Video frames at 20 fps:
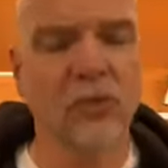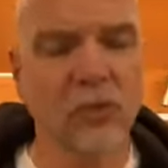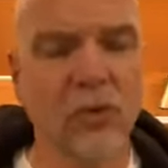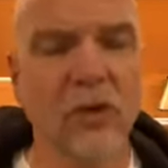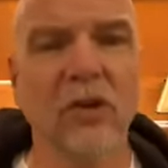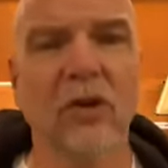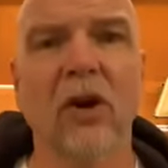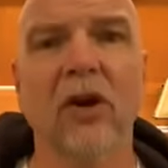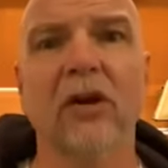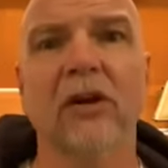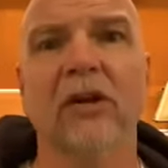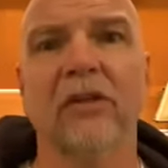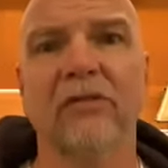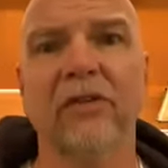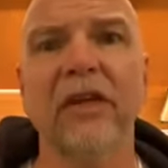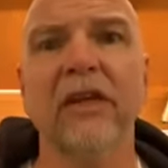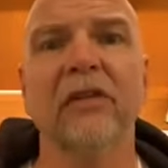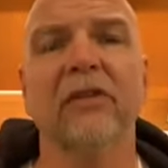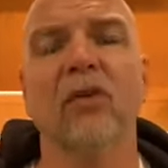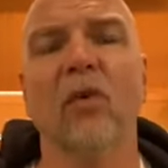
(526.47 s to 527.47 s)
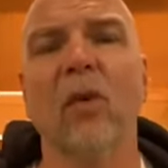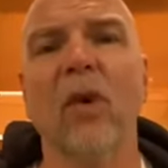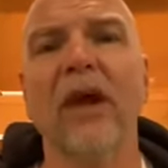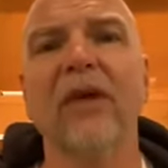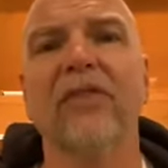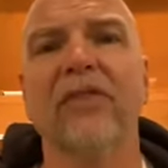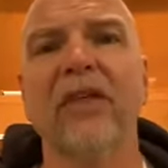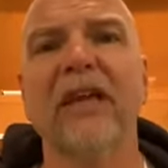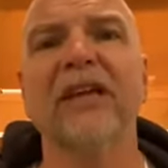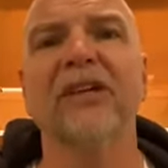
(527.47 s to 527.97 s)
to the Garden of Eden, the
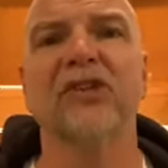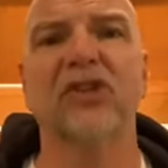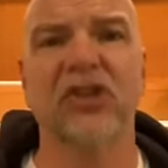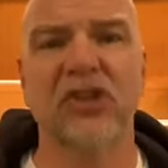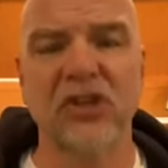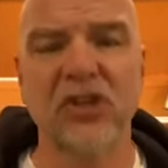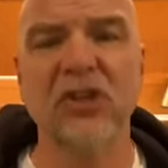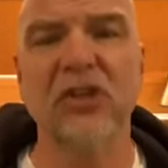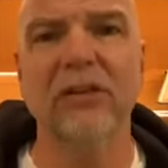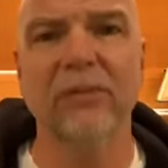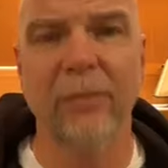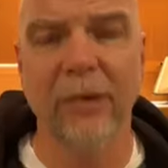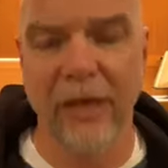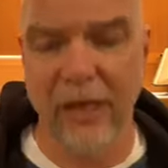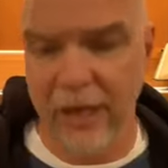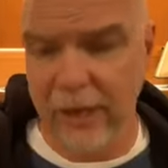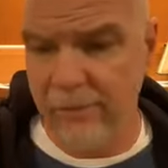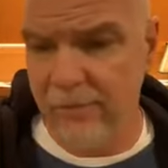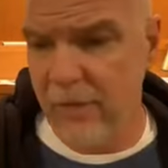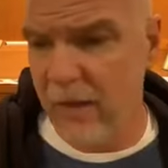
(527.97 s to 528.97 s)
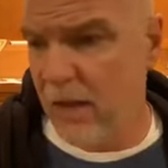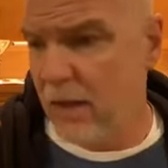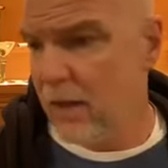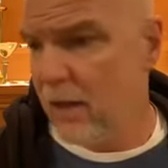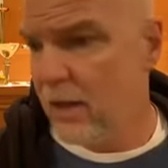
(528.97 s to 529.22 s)
way things should be.